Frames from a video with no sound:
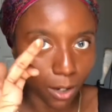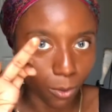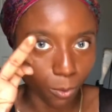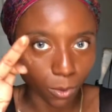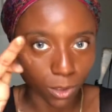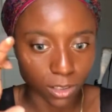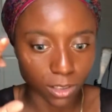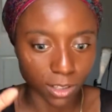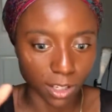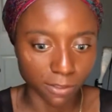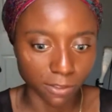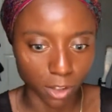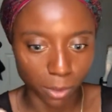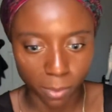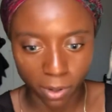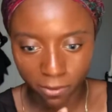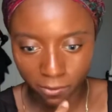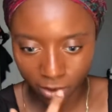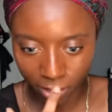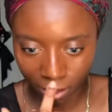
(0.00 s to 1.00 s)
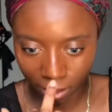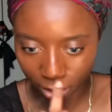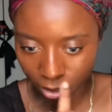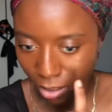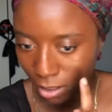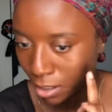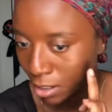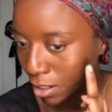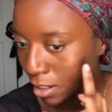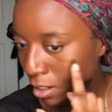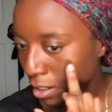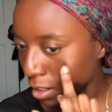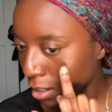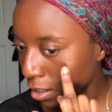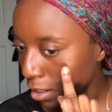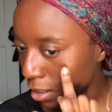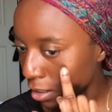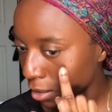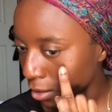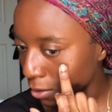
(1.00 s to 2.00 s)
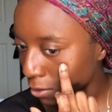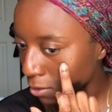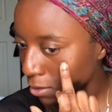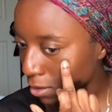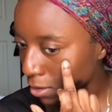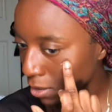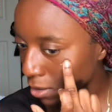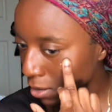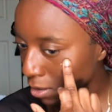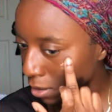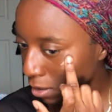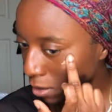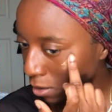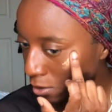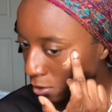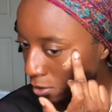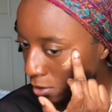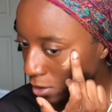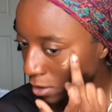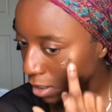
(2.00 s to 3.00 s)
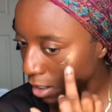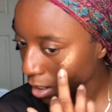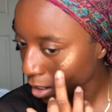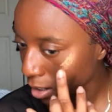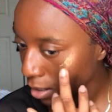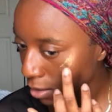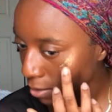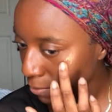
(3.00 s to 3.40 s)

what's left on my finger and go to the other side.